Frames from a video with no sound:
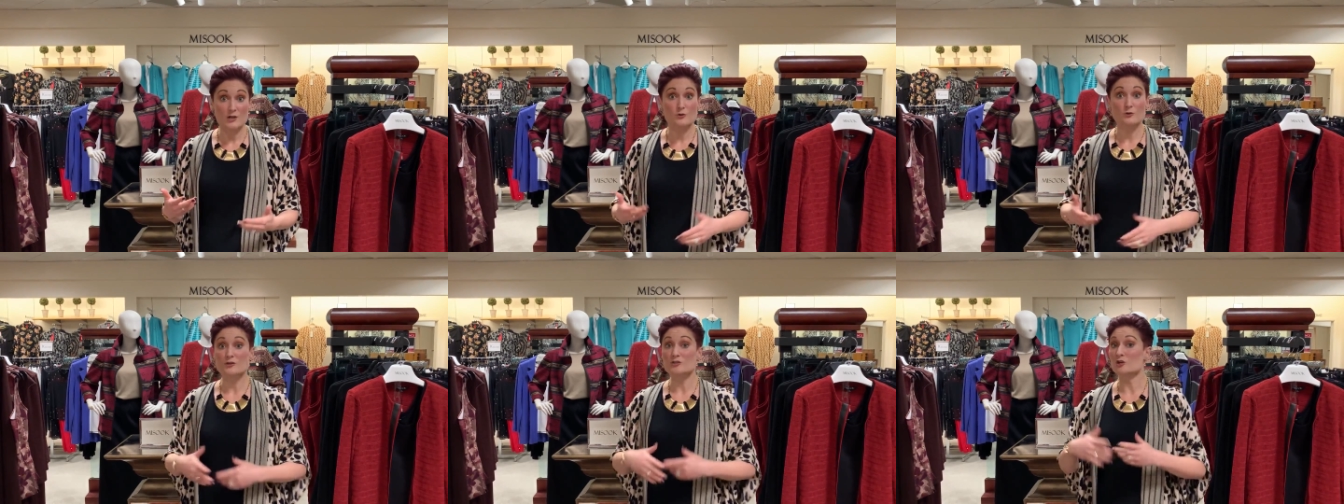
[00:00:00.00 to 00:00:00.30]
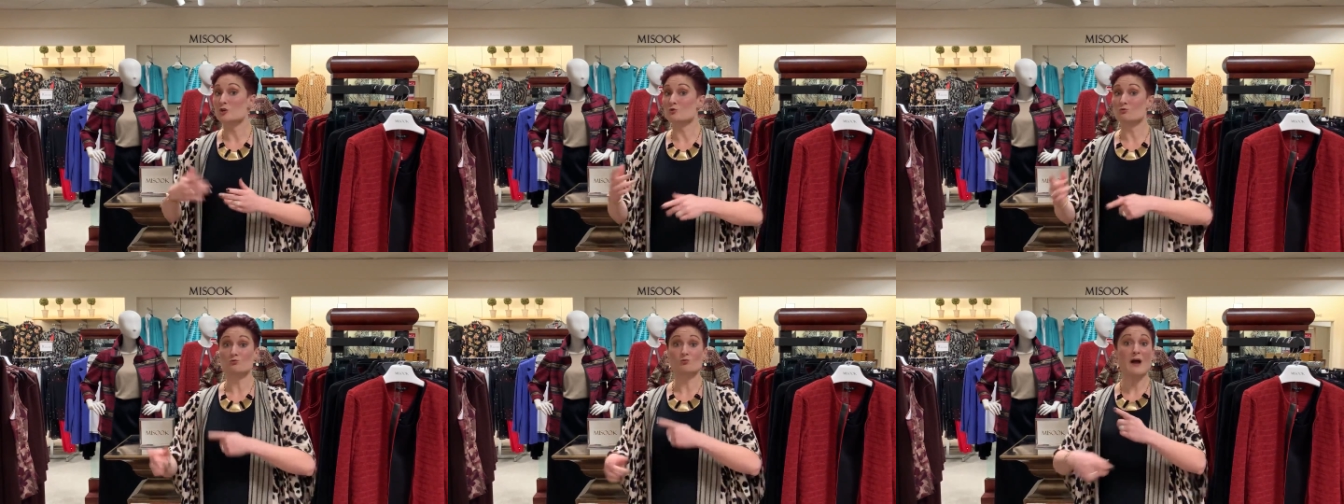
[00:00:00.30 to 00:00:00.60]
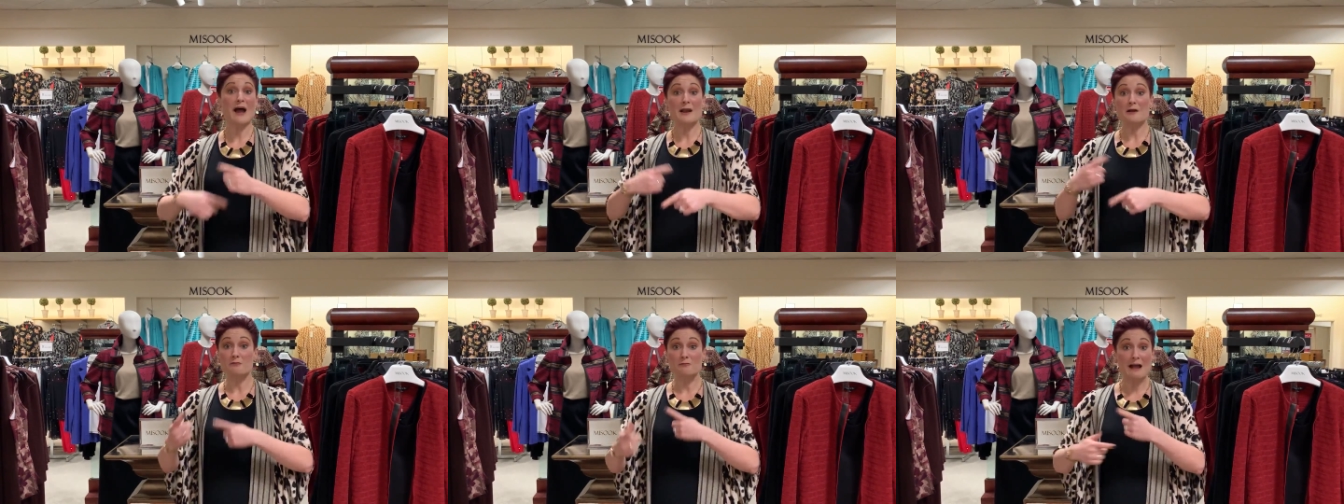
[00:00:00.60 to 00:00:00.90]
You can turn
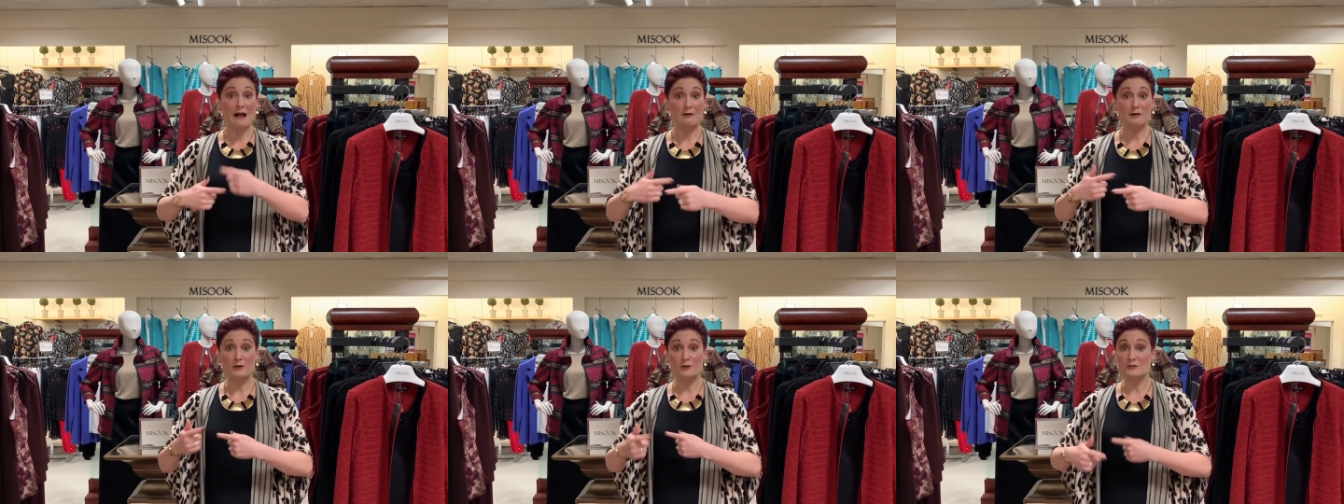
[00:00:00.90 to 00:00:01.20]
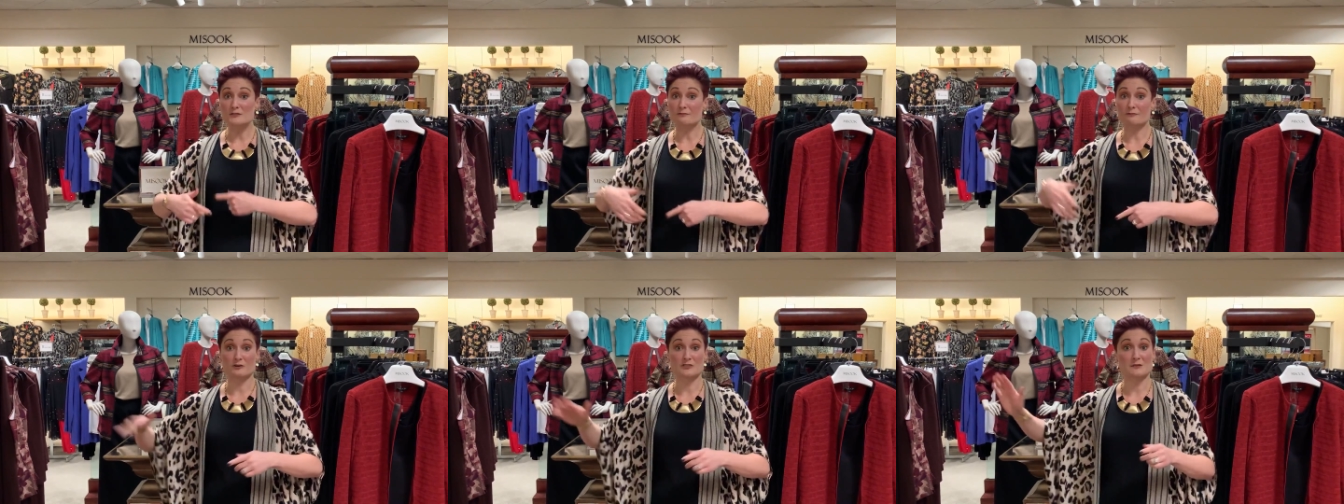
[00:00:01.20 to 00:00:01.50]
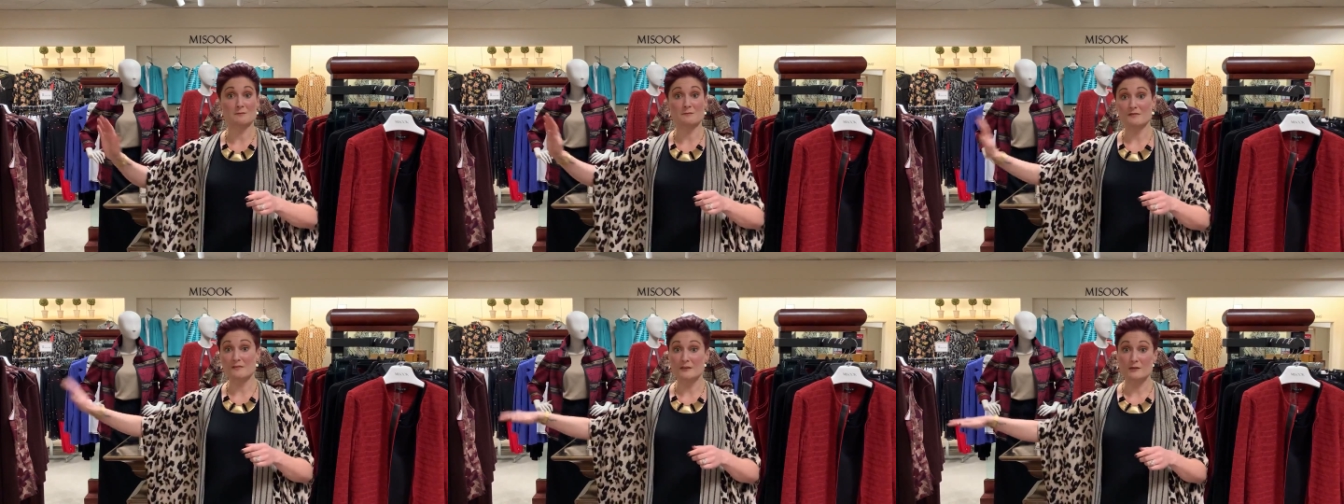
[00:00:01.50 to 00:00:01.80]
right around and use it for
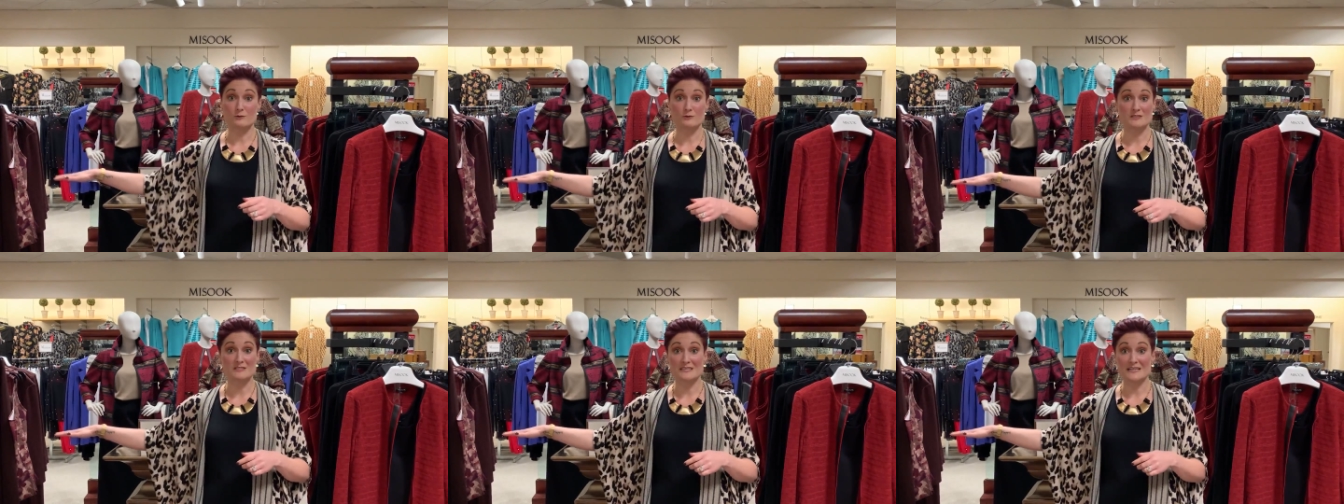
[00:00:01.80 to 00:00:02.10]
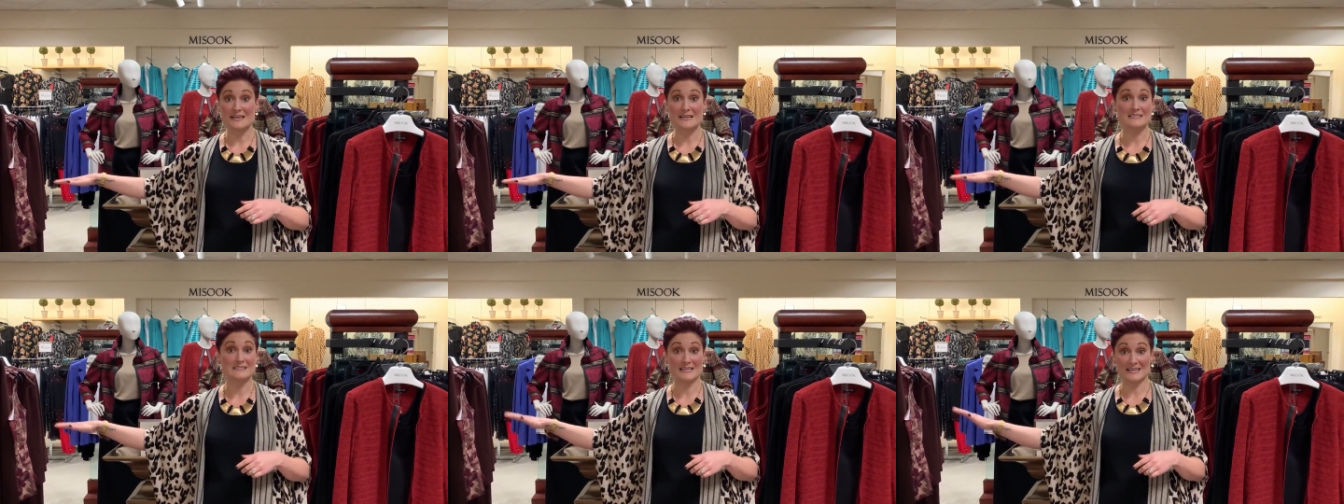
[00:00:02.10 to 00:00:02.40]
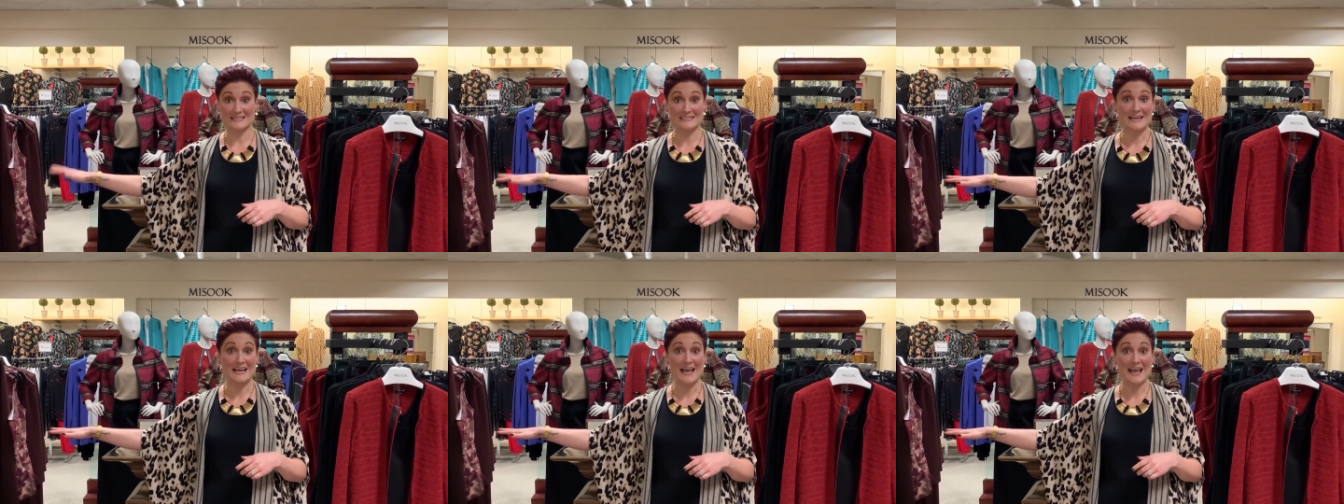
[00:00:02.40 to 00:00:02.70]
something that you see
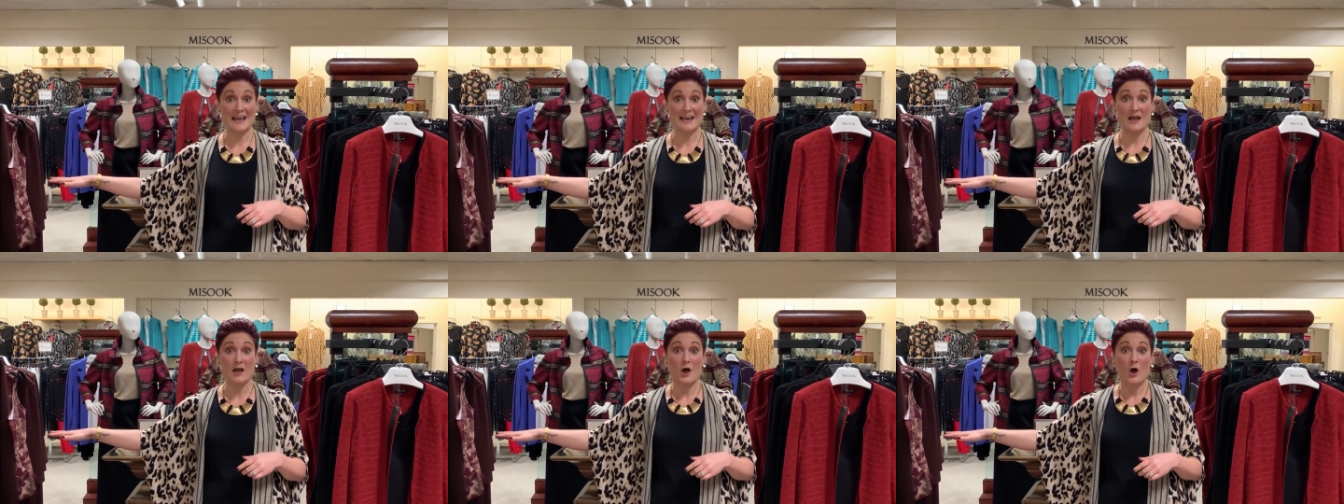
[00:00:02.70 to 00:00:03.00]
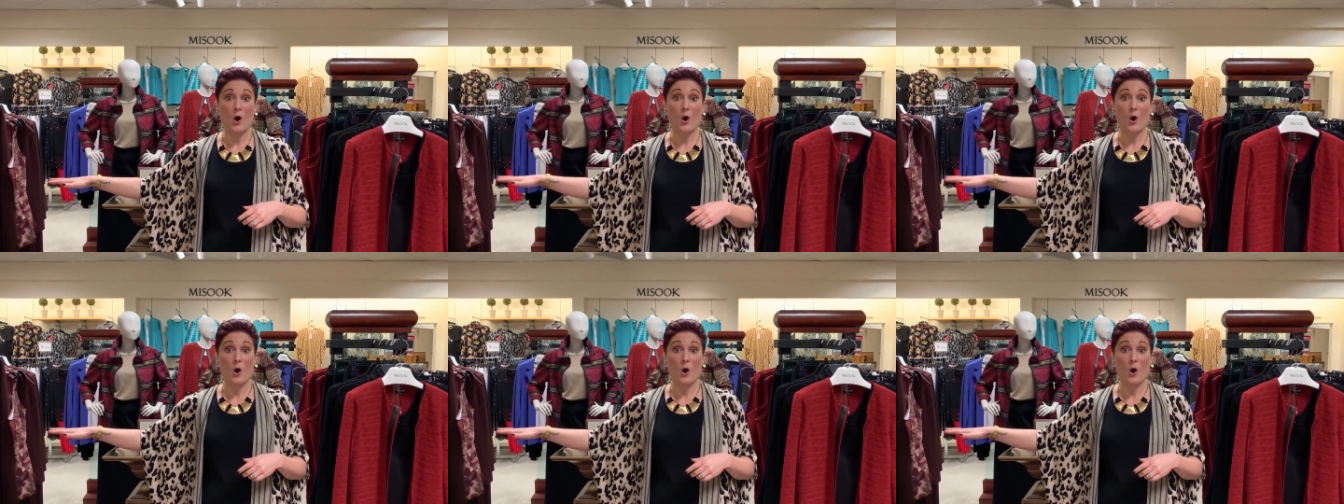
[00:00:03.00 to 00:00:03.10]
today,